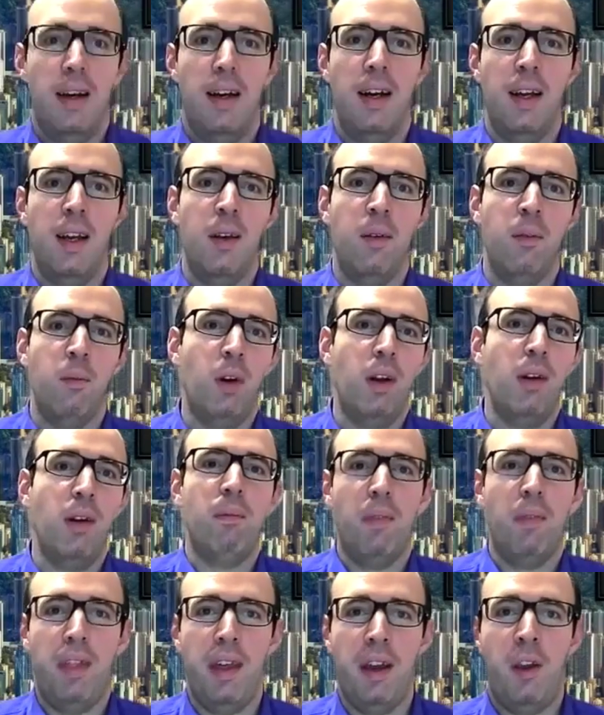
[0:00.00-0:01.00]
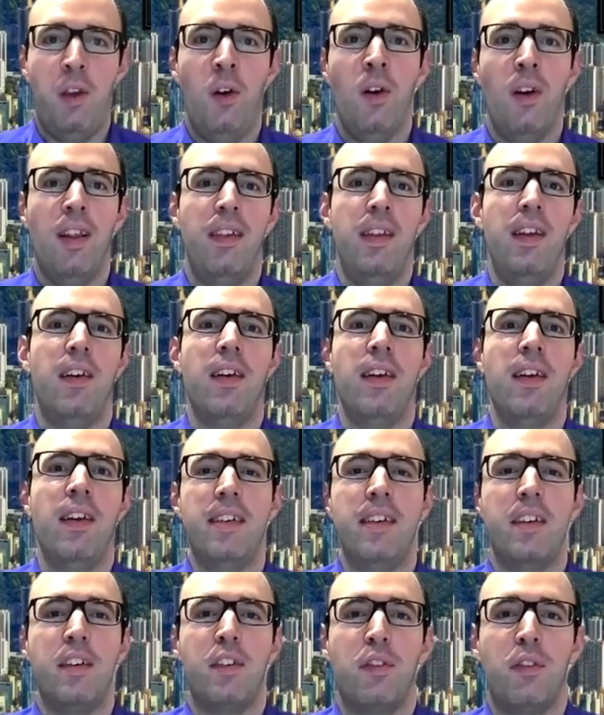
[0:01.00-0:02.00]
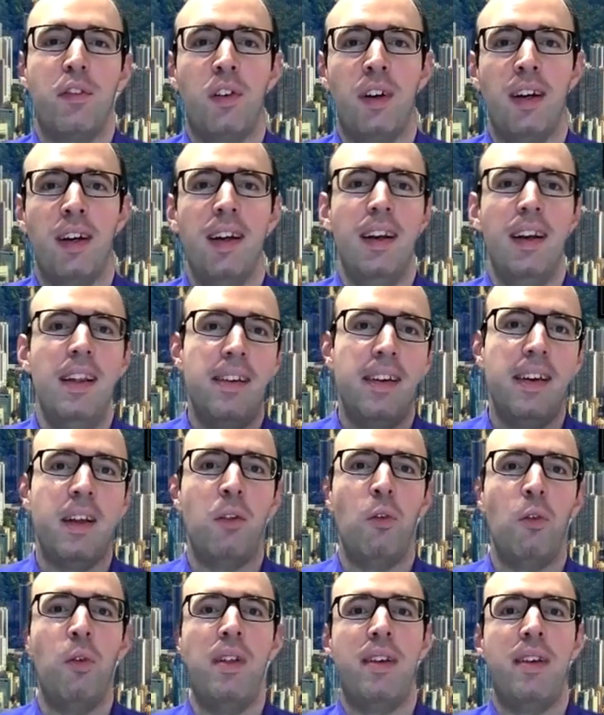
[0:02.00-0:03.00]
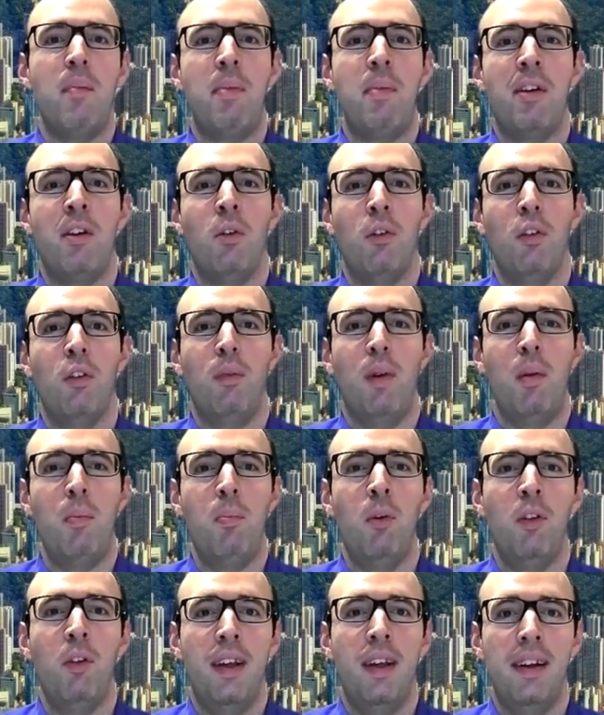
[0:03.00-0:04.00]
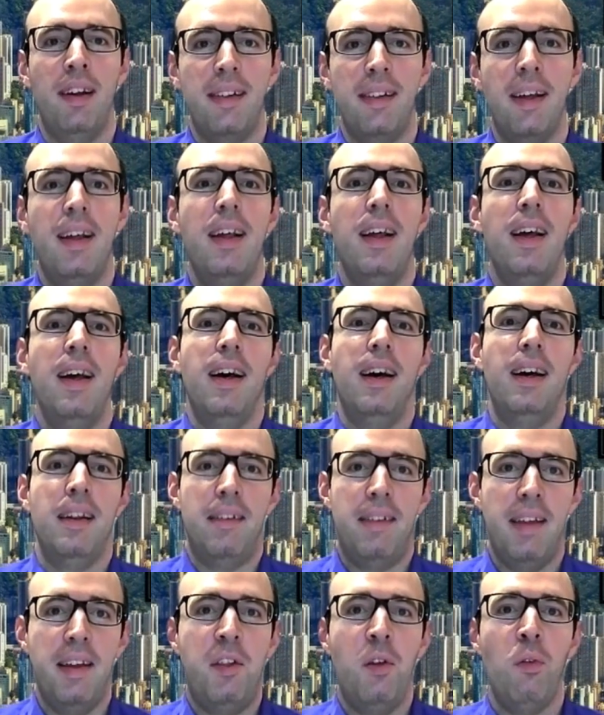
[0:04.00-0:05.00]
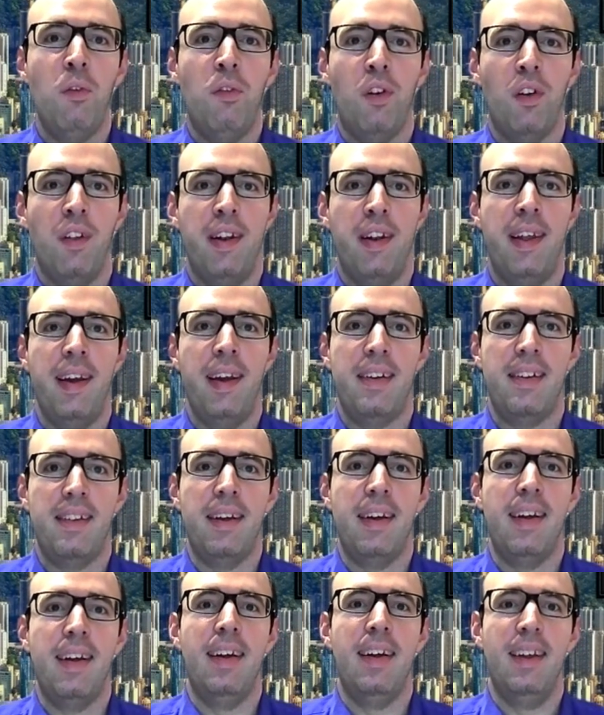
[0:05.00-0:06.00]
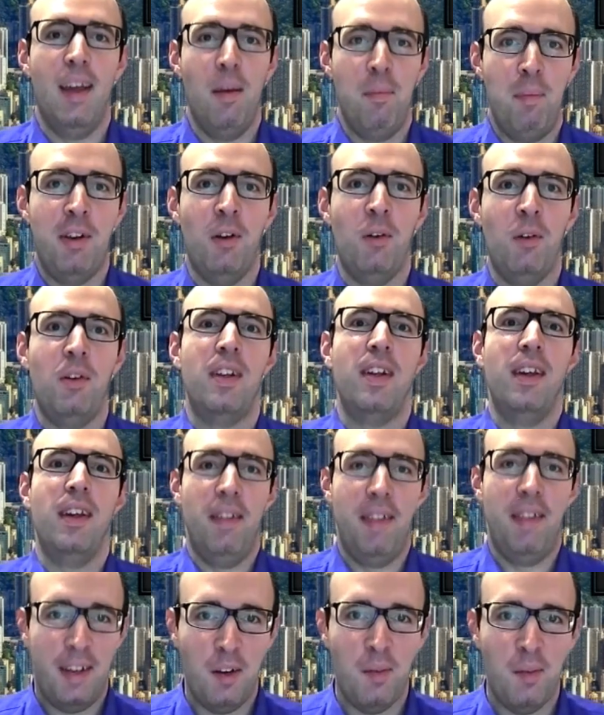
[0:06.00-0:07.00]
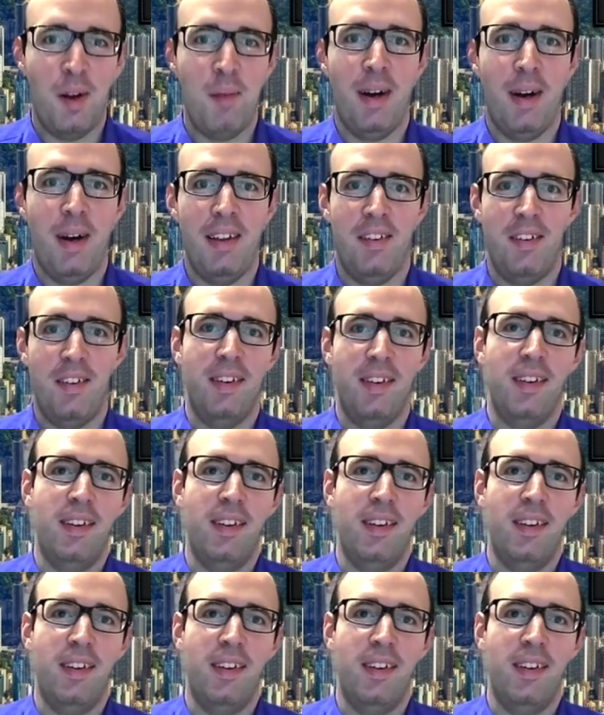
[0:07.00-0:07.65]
And thank you all, dear listeners, for listening to this episode of my podcast. And stay tuned for the next episode. Thank you very much.